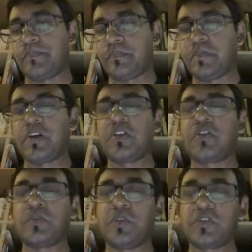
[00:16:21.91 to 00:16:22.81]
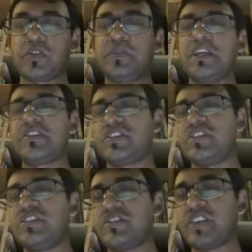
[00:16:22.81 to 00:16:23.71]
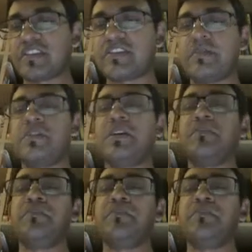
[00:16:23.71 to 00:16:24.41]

because most of the exchanges accept them,